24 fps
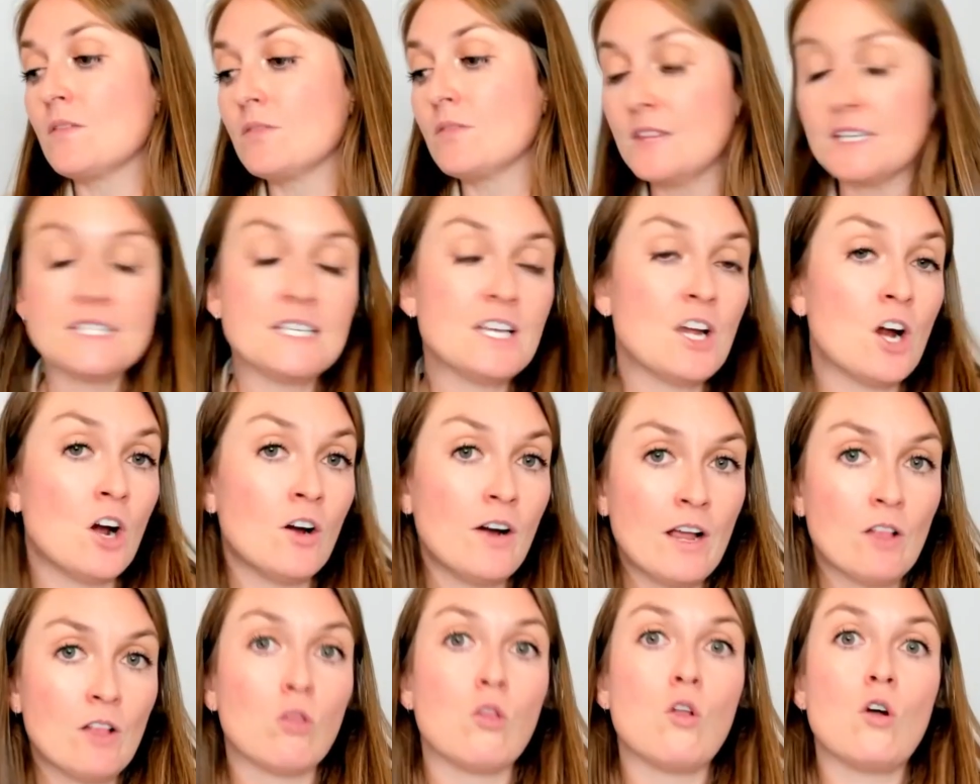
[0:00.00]
The
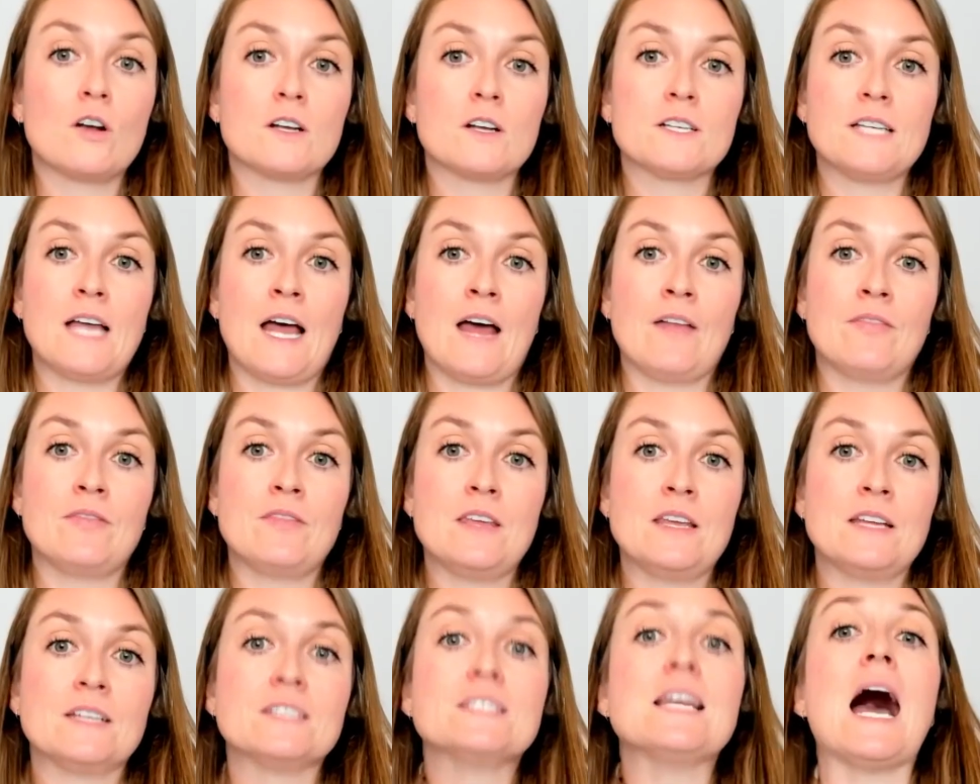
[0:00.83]
CRA looks at
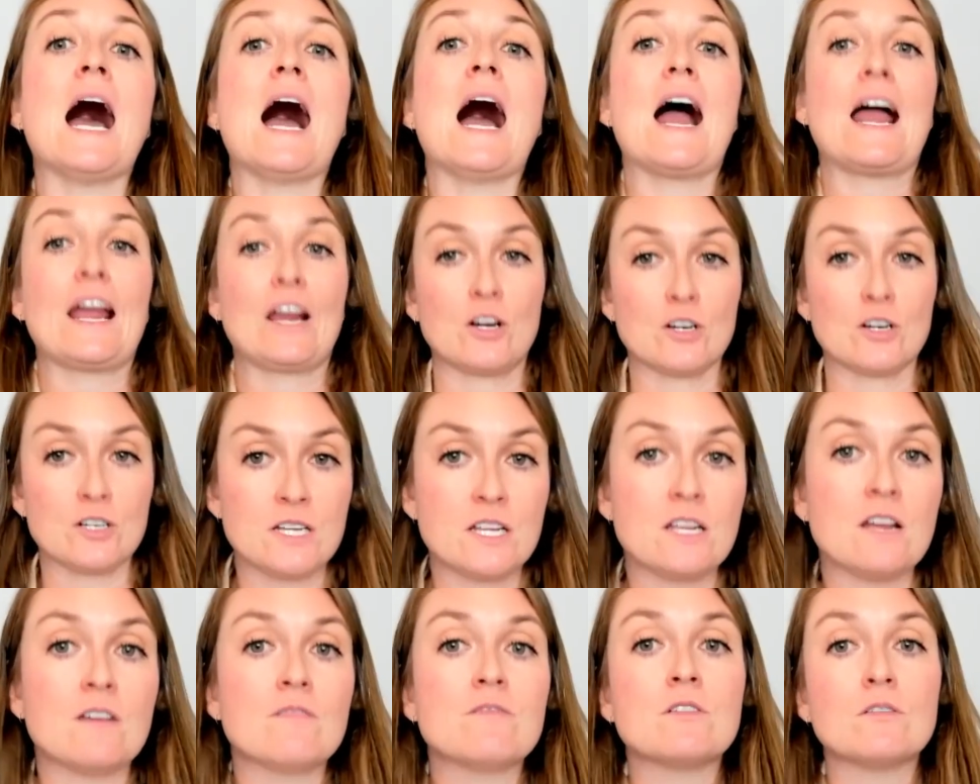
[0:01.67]
the
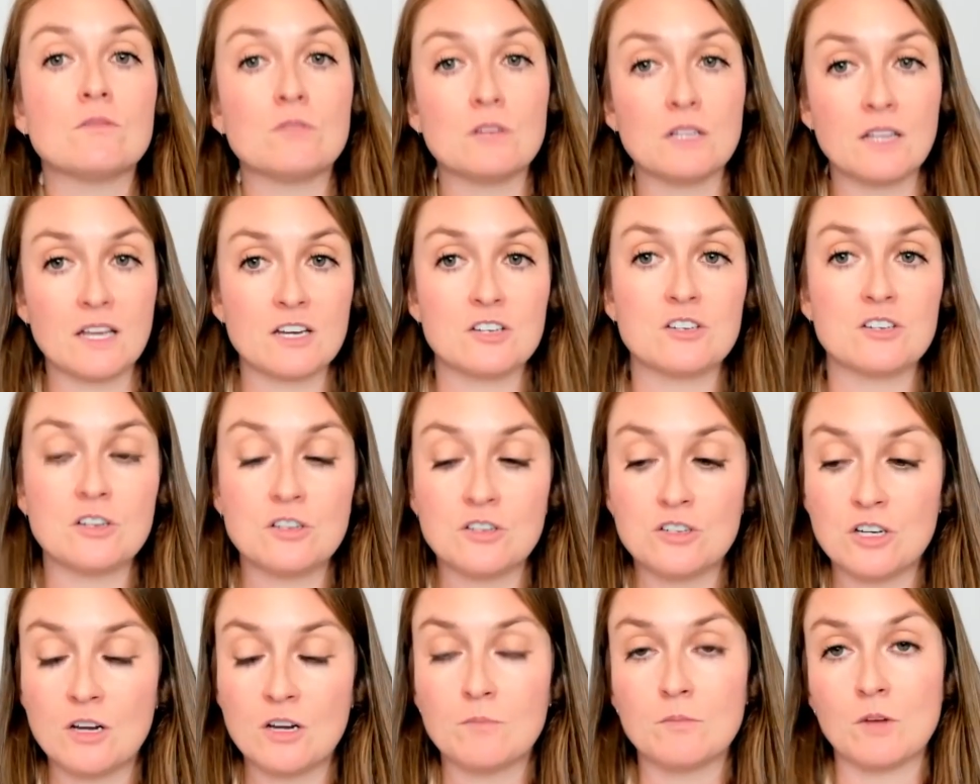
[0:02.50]
entirety of the
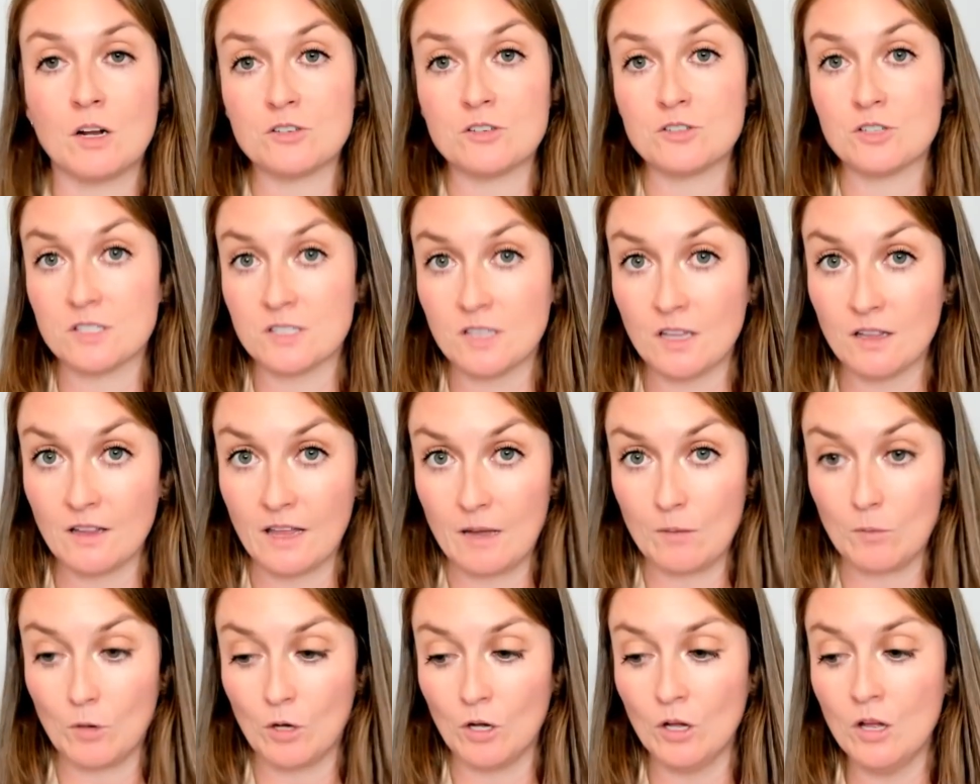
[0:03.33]
relationship, not just the
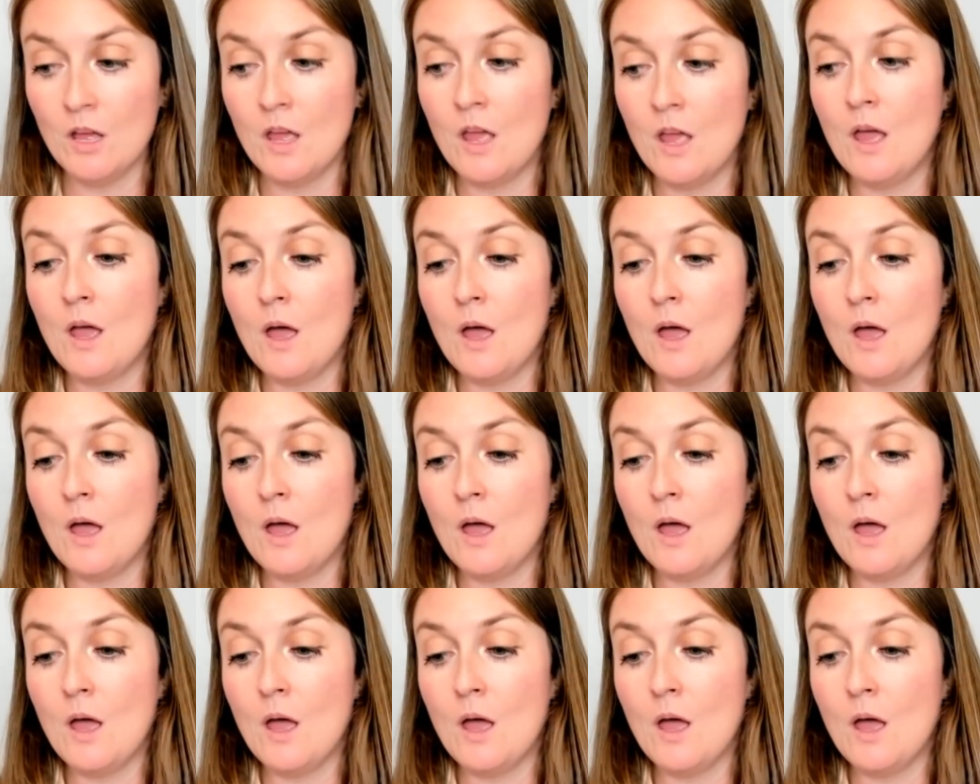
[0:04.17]
label,